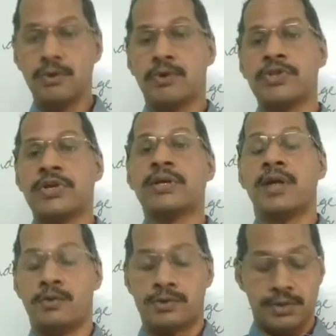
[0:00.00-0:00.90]
on the
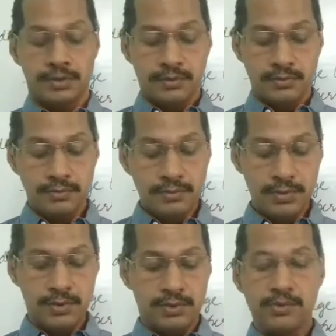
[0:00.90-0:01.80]
ground
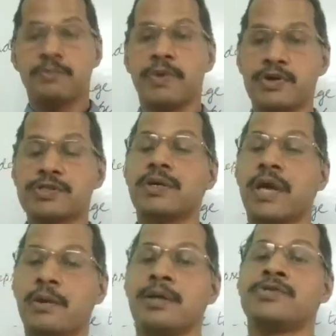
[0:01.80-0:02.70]
because
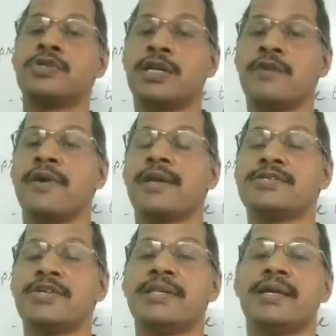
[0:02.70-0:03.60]
children were
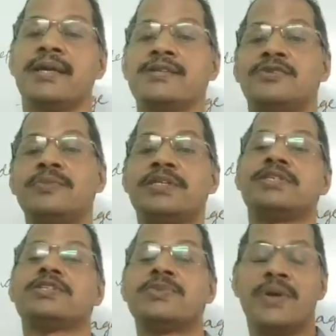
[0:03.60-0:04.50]
inside the classroom,
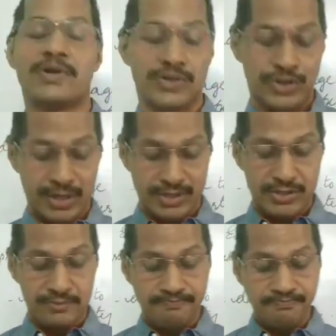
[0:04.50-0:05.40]
teachers were on the terrace.